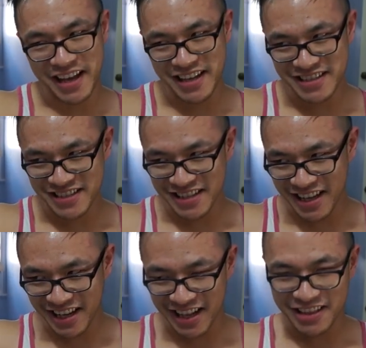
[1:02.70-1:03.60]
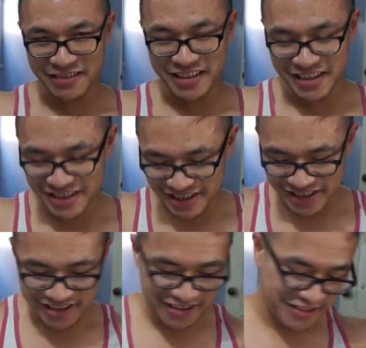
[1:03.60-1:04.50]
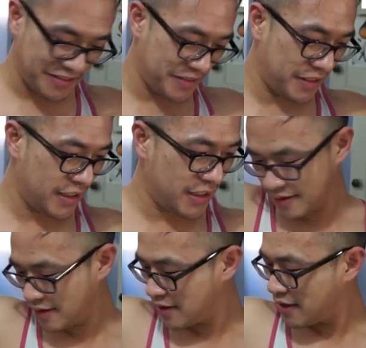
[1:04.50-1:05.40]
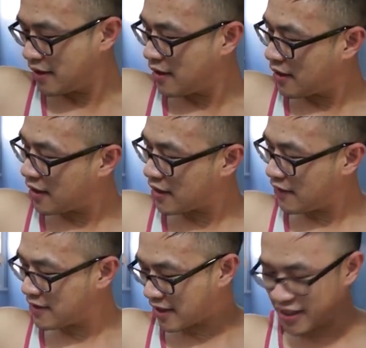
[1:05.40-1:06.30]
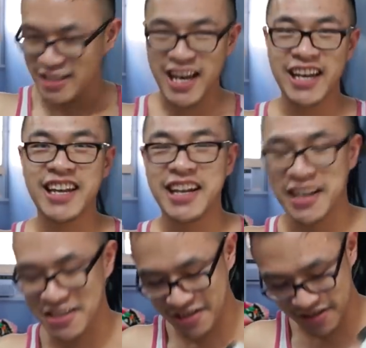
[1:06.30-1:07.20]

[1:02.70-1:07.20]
guess I got three things in here. I thought it was like a jacket and a